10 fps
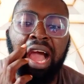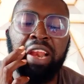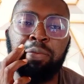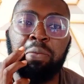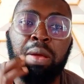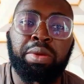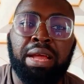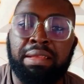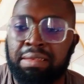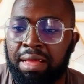And the problem with
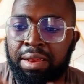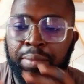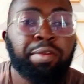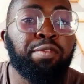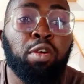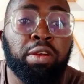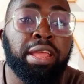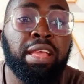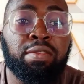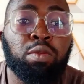that is that the previous
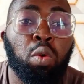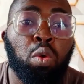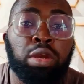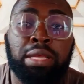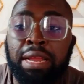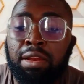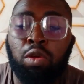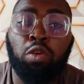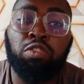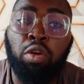day's own get
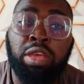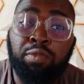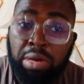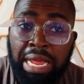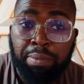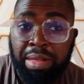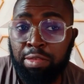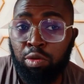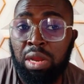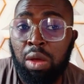lost, or even that
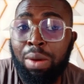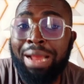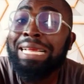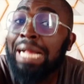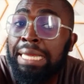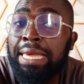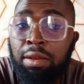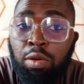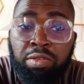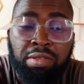particular one can
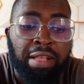get lost,